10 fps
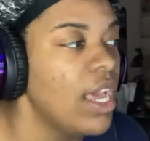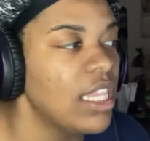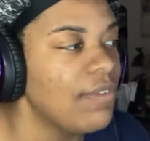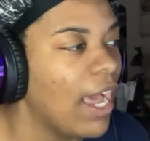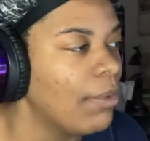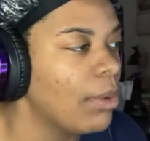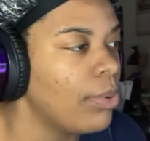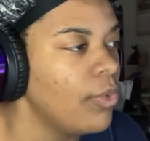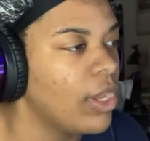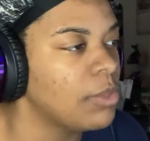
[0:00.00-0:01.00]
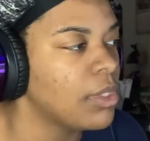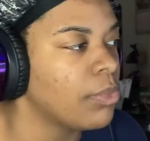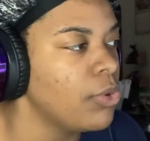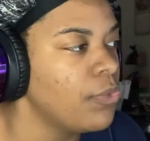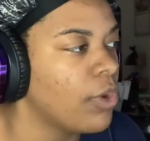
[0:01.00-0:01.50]
The following preview has been
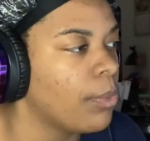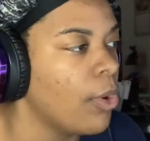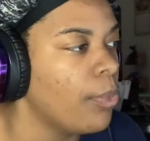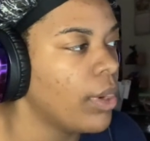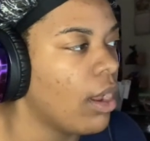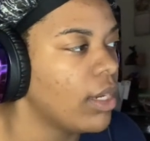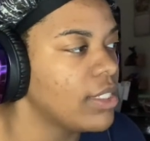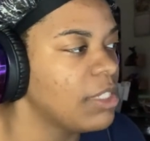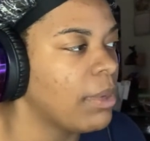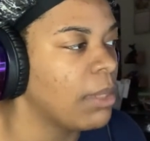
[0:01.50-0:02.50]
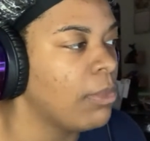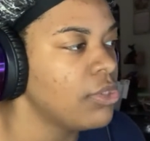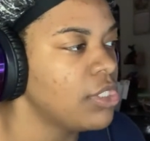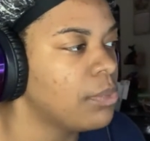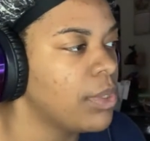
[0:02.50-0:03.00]
approved for appropriate audiences by the
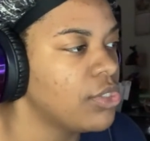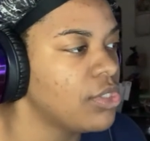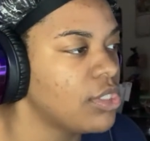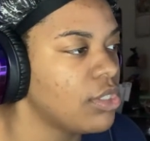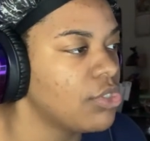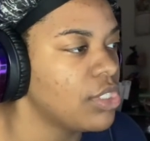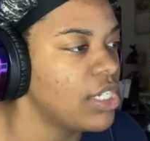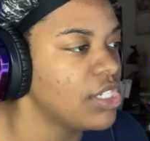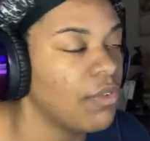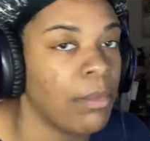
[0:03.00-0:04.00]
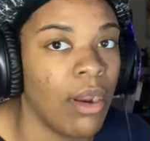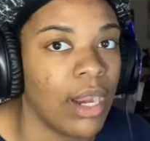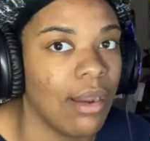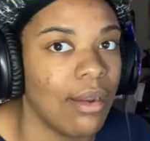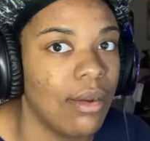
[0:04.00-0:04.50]
Motion and Pictures Association of
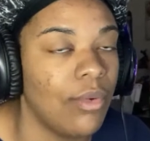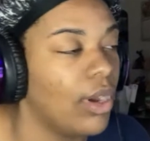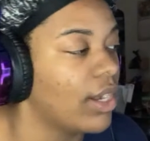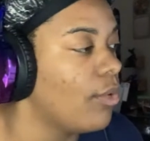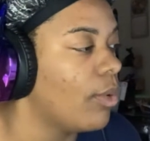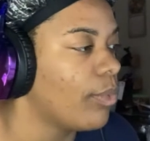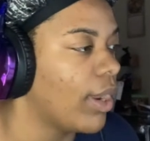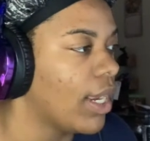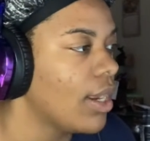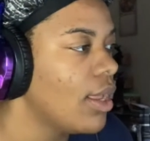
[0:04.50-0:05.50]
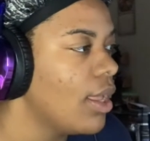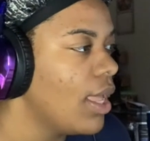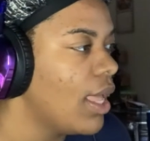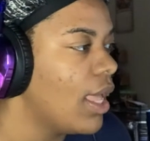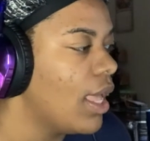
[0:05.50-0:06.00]
America, while incorporated.
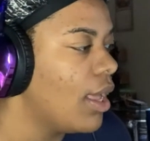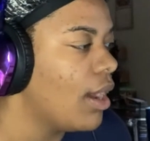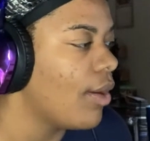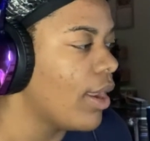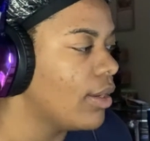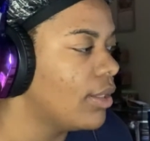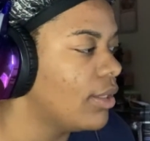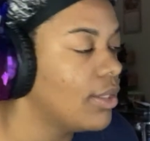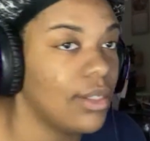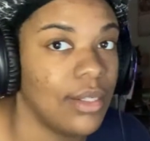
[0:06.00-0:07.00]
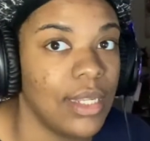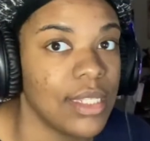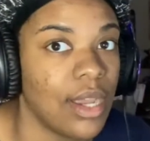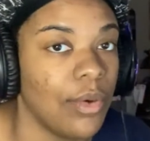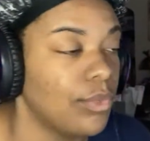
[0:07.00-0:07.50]
All right,
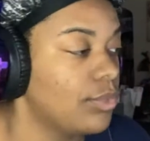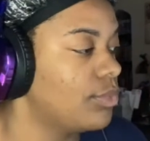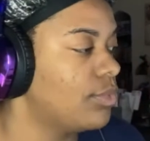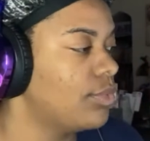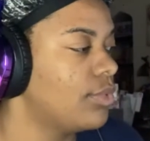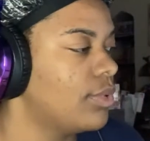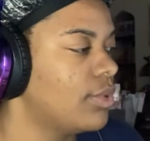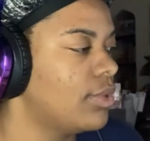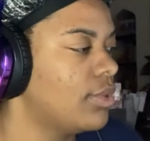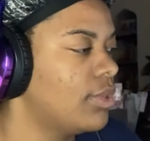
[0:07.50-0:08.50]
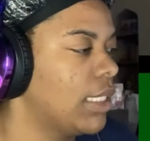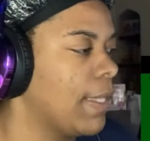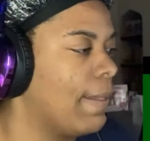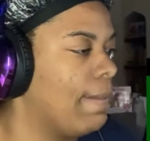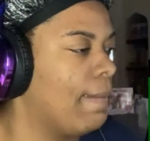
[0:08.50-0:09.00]
let's go.
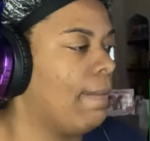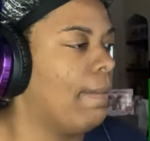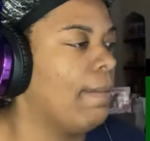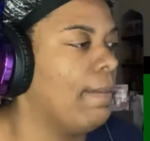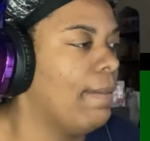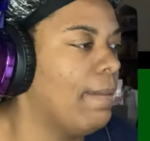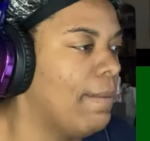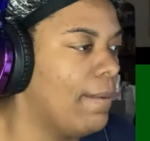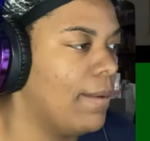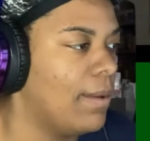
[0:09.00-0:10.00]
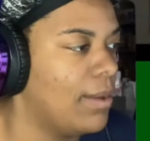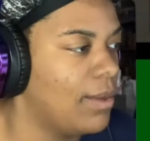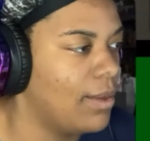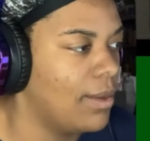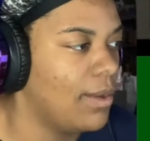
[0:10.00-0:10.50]

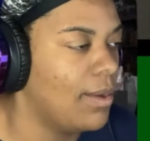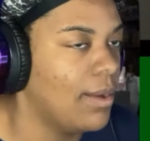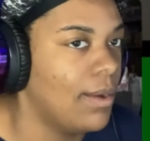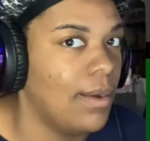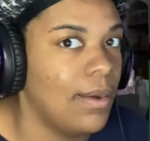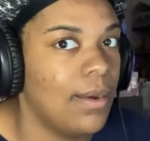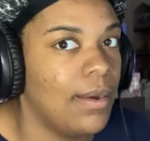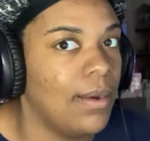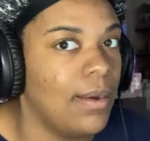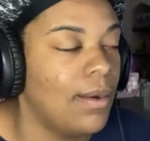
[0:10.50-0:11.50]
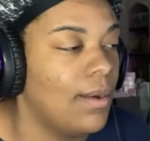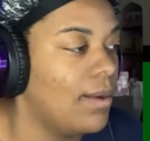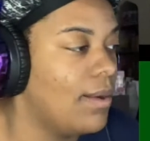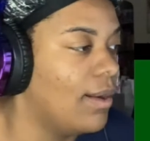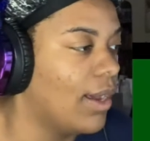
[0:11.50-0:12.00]

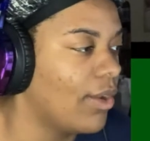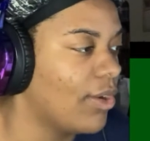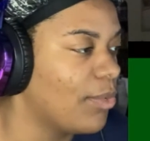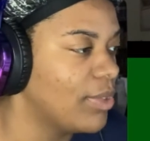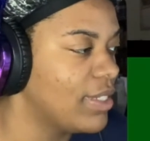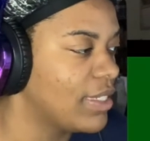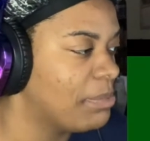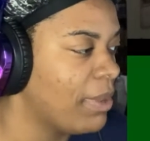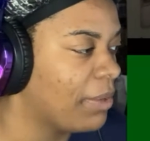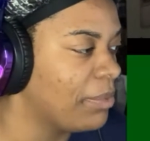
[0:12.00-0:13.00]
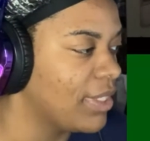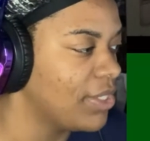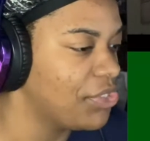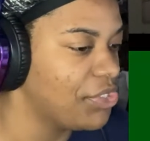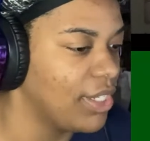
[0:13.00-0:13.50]
I don't know what to expect with
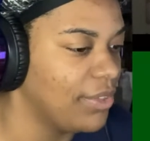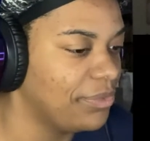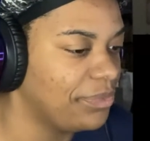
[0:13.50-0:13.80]
this shit.